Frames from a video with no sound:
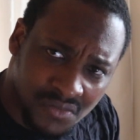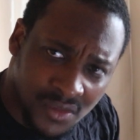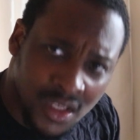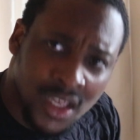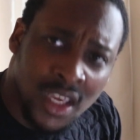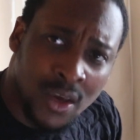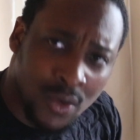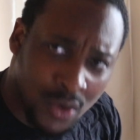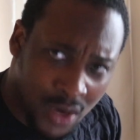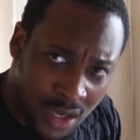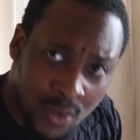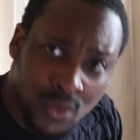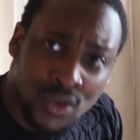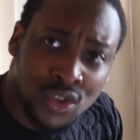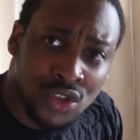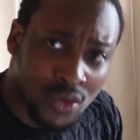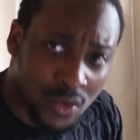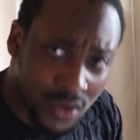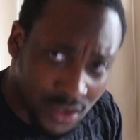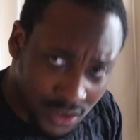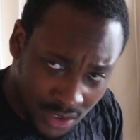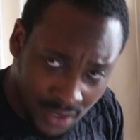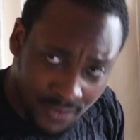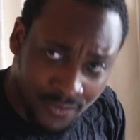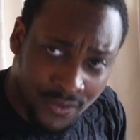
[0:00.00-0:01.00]
He he was
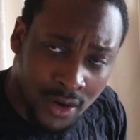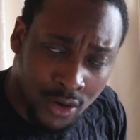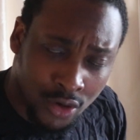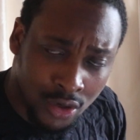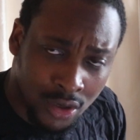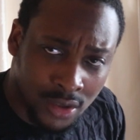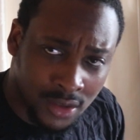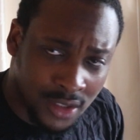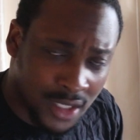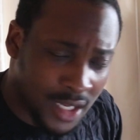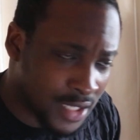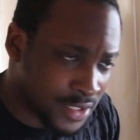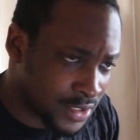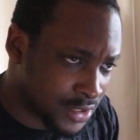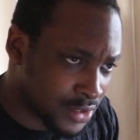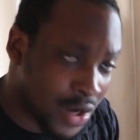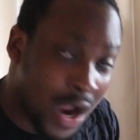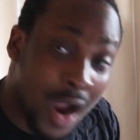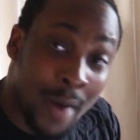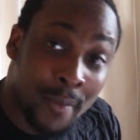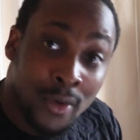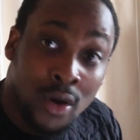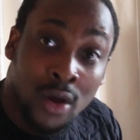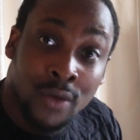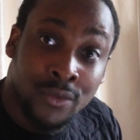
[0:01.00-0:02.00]
doing some very good things
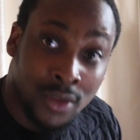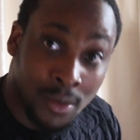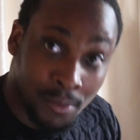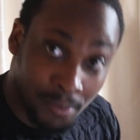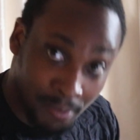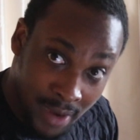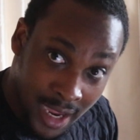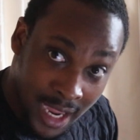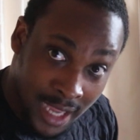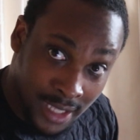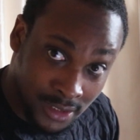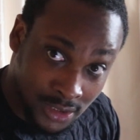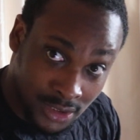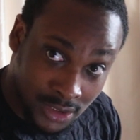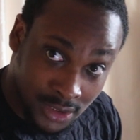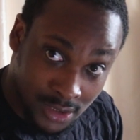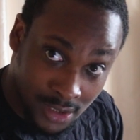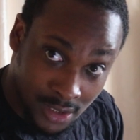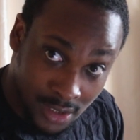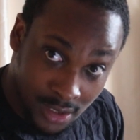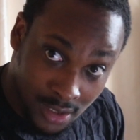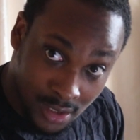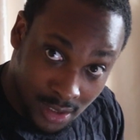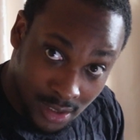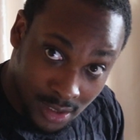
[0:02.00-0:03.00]
coming off the bench,
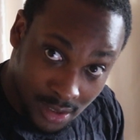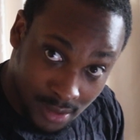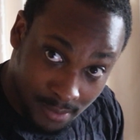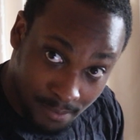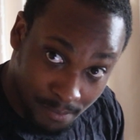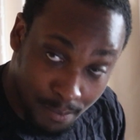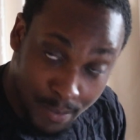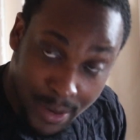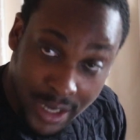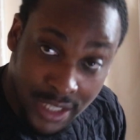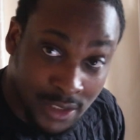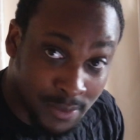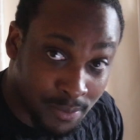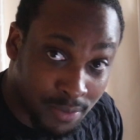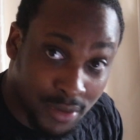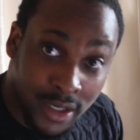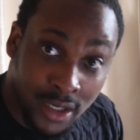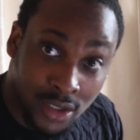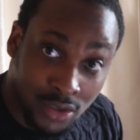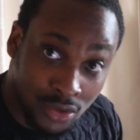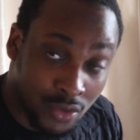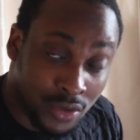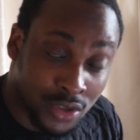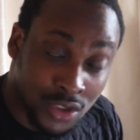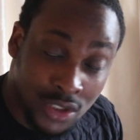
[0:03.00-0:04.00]
bench
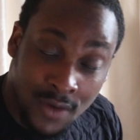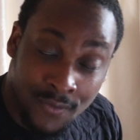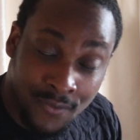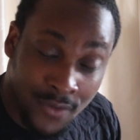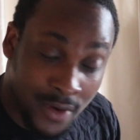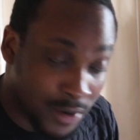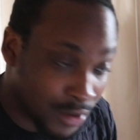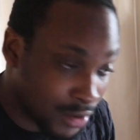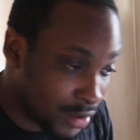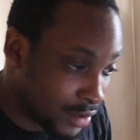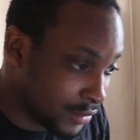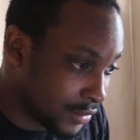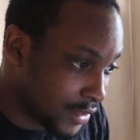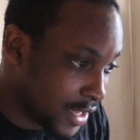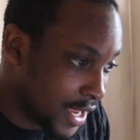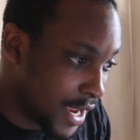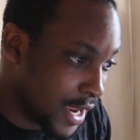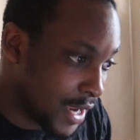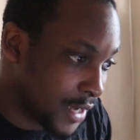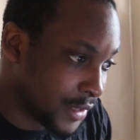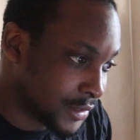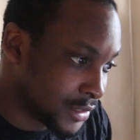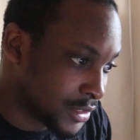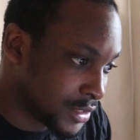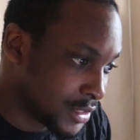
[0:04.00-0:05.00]
player doing some very good
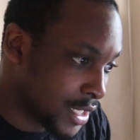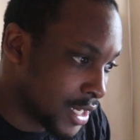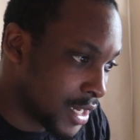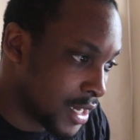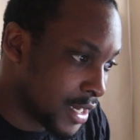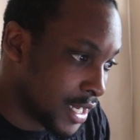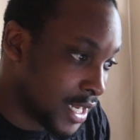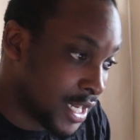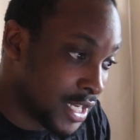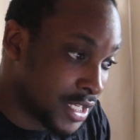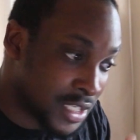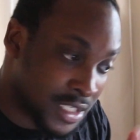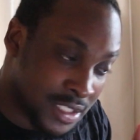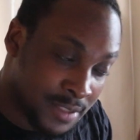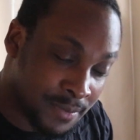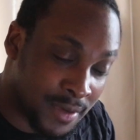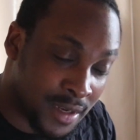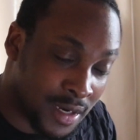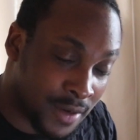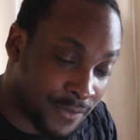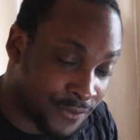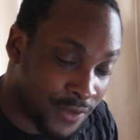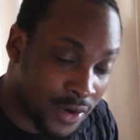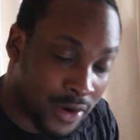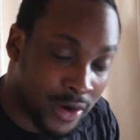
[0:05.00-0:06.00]
things. Uh, he has
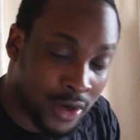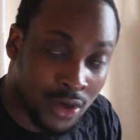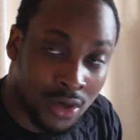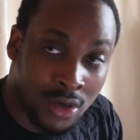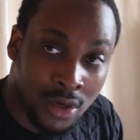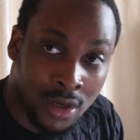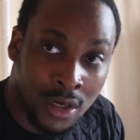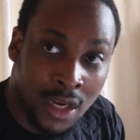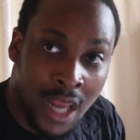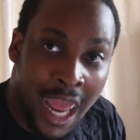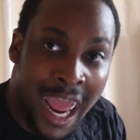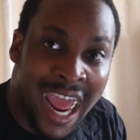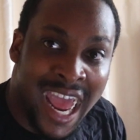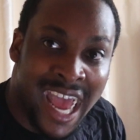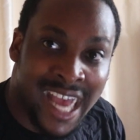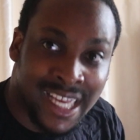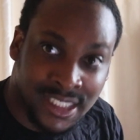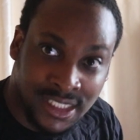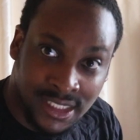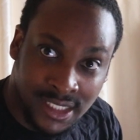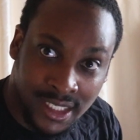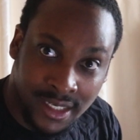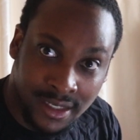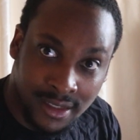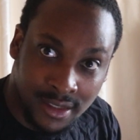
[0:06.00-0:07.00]
been a very good
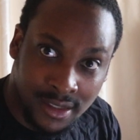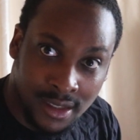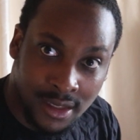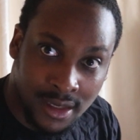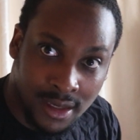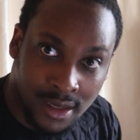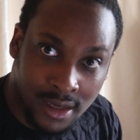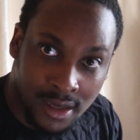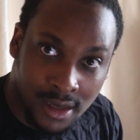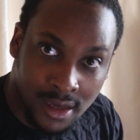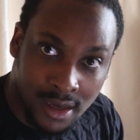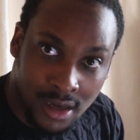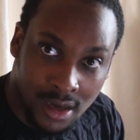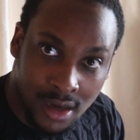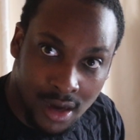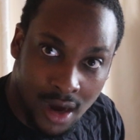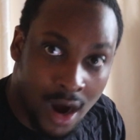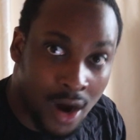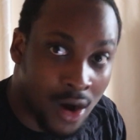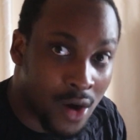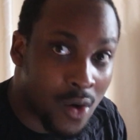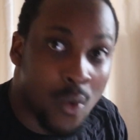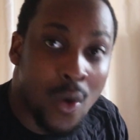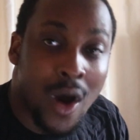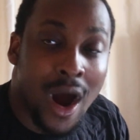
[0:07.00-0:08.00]
asset
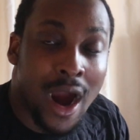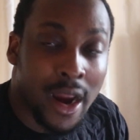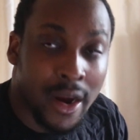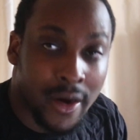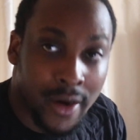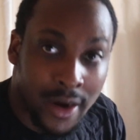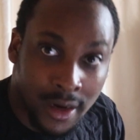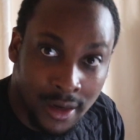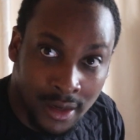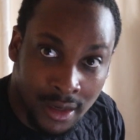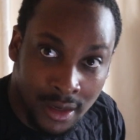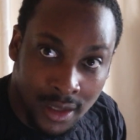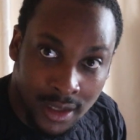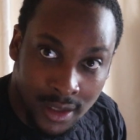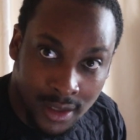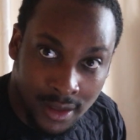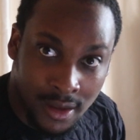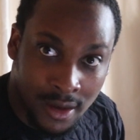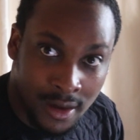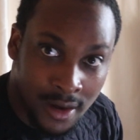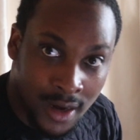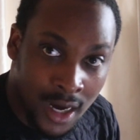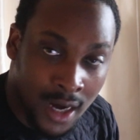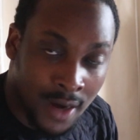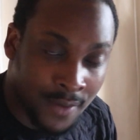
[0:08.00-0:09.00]
acquiring
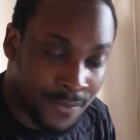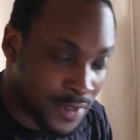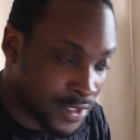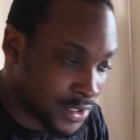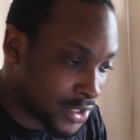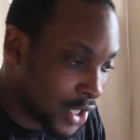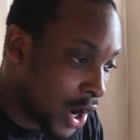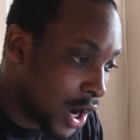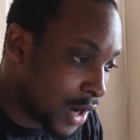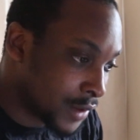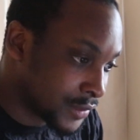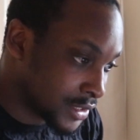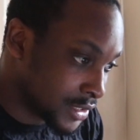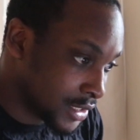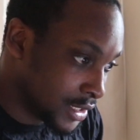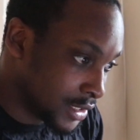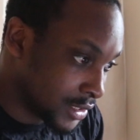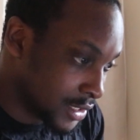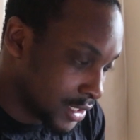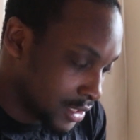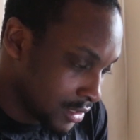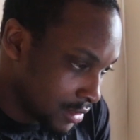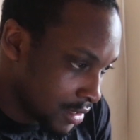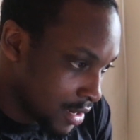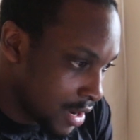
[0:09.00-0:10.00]
of this off
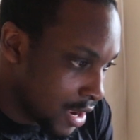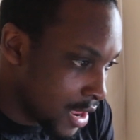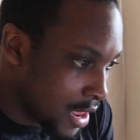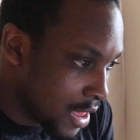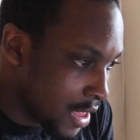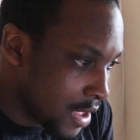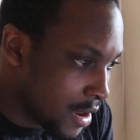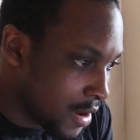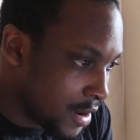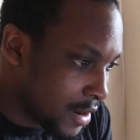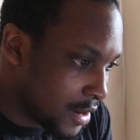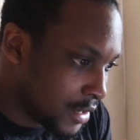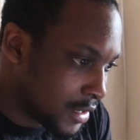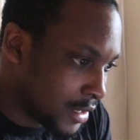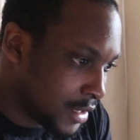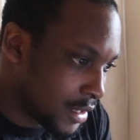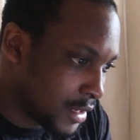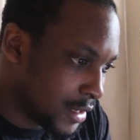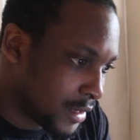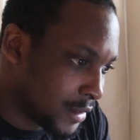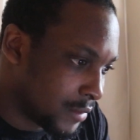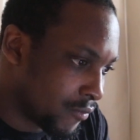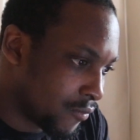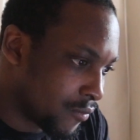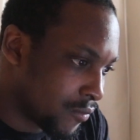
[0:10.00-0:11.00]

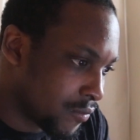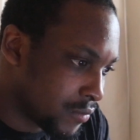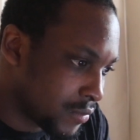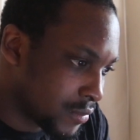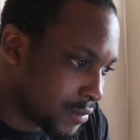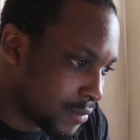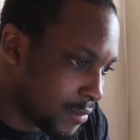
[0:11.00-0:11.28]
Um,